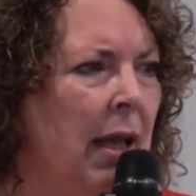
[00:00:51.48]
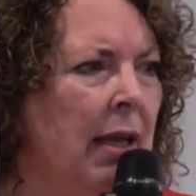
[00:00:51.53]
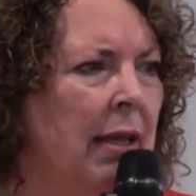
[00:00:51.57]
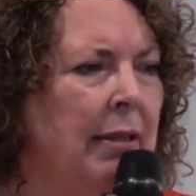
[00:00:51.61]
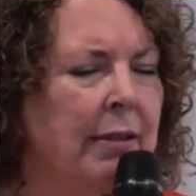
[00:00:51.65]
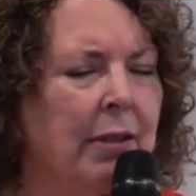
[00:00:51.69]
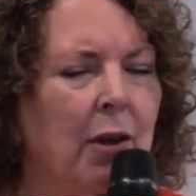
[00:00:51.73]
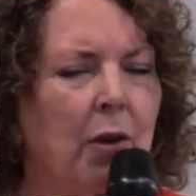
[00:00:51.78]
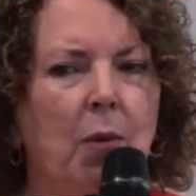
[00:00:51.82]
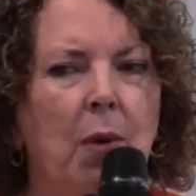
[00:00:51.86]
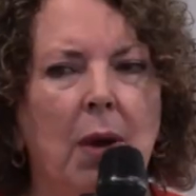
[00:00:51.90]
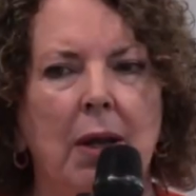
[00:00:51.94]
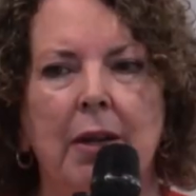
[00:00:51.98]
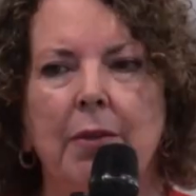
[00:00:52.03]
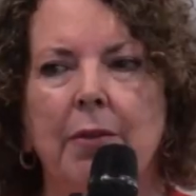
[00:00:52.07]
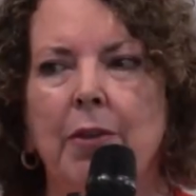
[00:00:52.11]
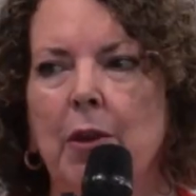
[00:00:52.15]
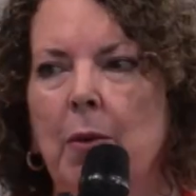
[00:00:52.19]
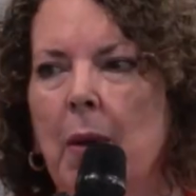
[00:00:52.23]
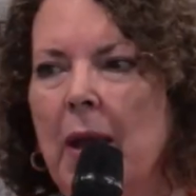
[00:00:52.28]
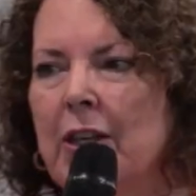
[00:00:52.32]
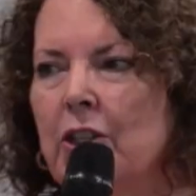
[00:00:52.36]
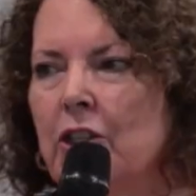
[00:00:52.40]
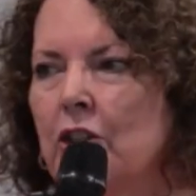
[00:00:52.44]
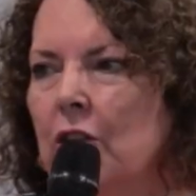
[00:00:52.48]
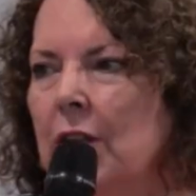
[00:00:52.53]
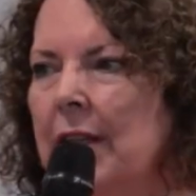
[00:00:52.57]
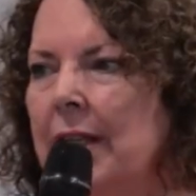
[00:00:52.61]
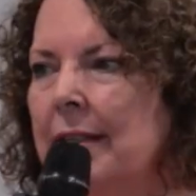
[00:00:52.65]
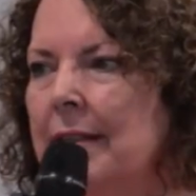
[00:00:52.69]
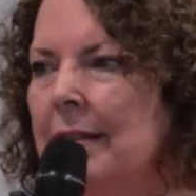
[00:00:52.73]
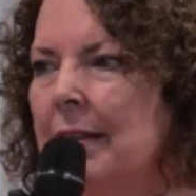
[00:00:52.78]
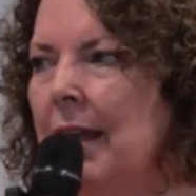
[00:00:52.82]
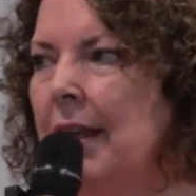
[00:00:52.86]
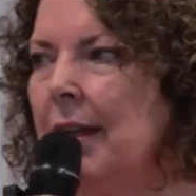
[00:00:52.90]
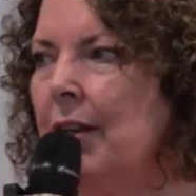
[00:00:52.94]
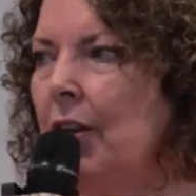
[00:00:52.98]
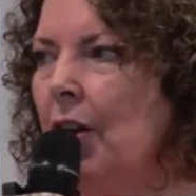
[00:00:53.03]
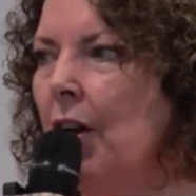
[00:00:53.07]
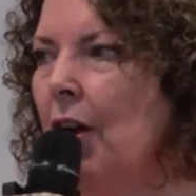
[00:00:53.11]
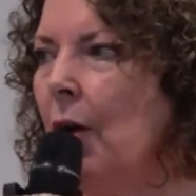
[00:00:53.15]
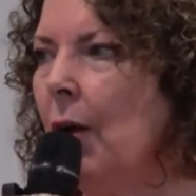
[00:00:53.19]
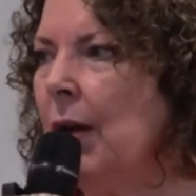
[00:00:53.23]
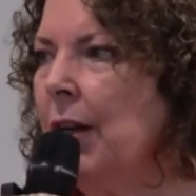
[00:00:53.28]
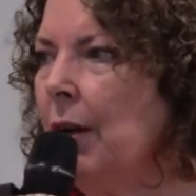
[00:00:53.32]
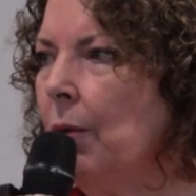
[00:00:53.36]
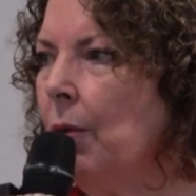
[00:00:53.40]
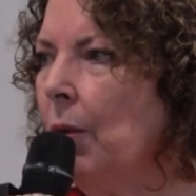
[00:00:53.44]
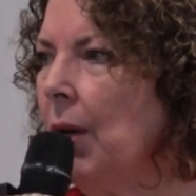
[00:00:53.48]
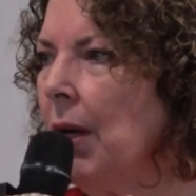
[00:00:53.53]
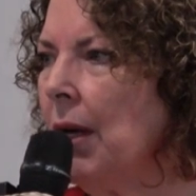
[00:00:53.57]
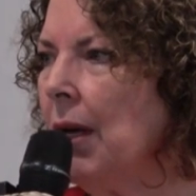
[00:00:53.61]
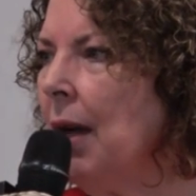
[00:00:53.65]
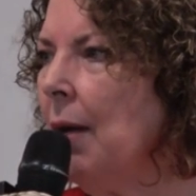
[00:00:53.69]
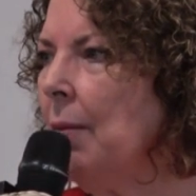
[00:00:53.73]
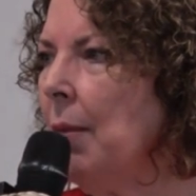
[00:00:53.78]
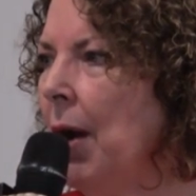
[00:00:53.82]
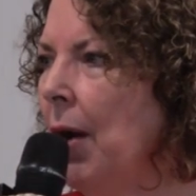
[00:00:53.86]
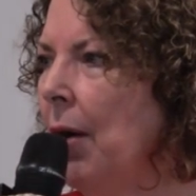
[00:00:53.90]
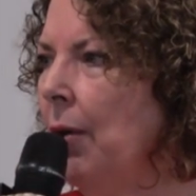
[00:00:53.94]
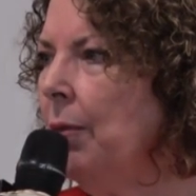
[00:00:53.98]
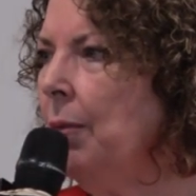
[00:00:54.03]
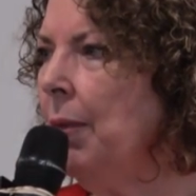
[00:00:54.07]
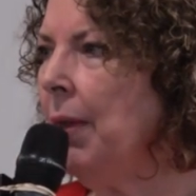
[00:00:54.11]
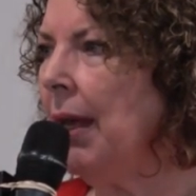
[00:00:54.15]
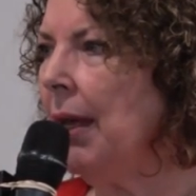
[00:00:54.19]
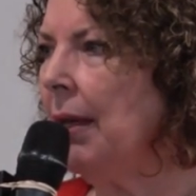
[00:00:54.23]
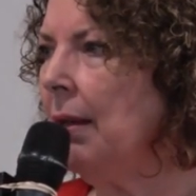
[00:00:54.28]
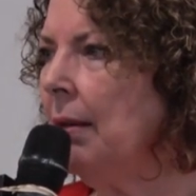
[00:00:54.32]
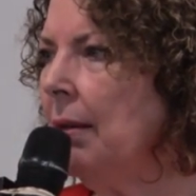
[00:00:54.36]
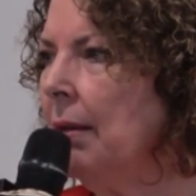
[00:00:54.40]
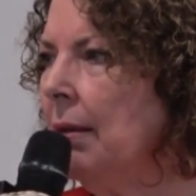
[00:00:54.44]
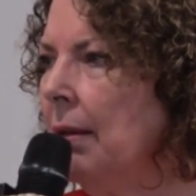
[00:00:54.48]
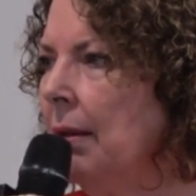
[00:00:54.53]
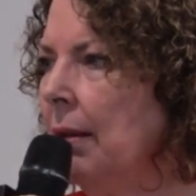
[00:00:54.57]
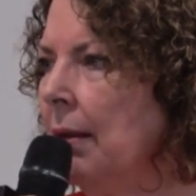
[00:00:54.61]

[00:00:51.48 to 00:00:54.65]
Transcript: And so one of them actually said, no, I don't want to come home then.